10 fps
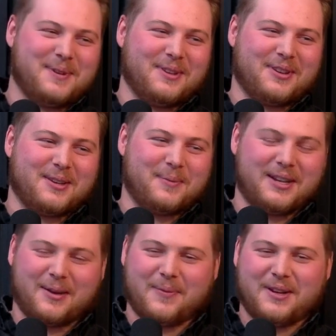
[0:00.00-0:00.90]
looking to
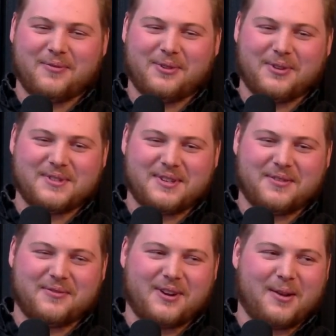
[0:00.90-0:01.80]
become an influencer
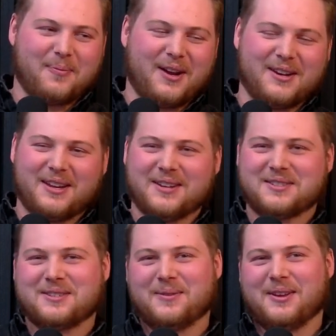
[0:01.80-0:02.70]
and find my
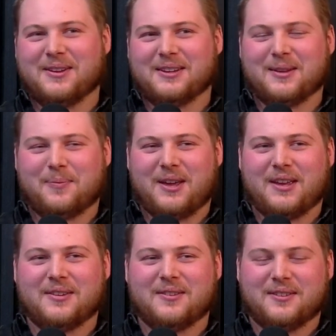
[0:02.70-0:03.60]
niche and get
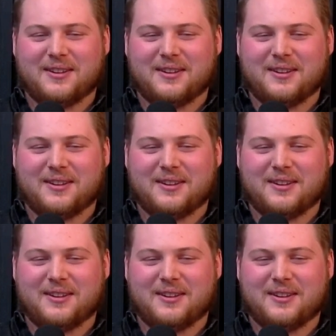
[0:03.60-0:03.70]
paid,